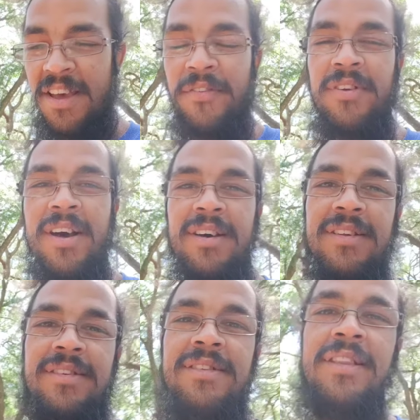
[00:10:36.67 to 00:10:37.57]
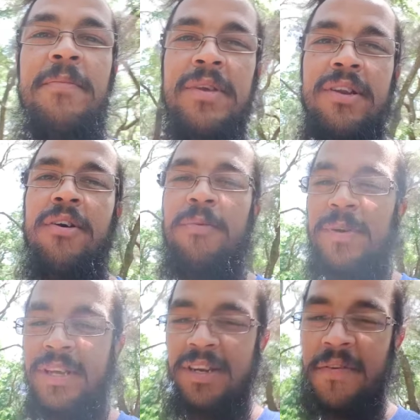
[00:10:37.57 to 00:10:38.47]
If not, let me know.
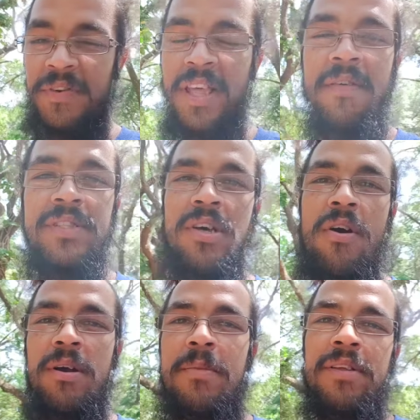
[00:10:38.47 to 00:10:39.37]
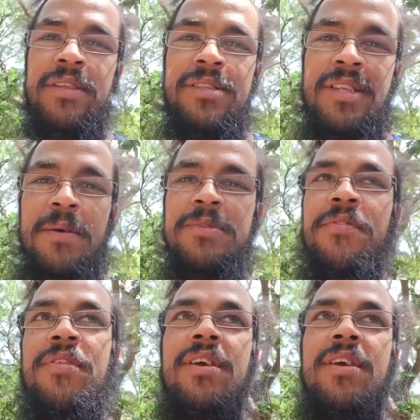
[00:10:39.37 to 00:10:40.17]
We can definitely have a talk about these types of